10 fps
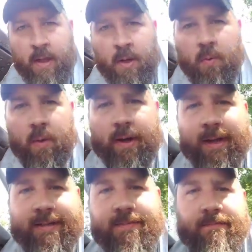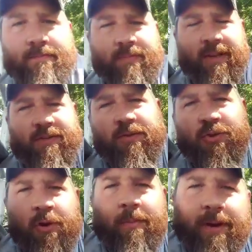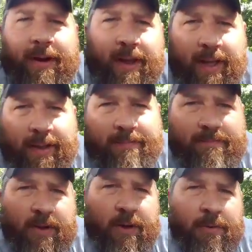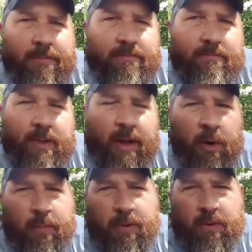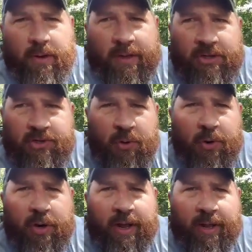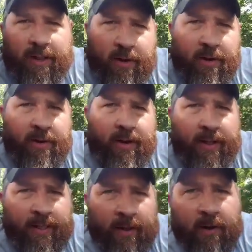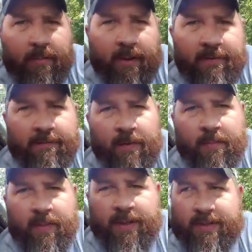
Well guys, thanks for joining me today. You know, I hope you enjoyed and learned a little bit from the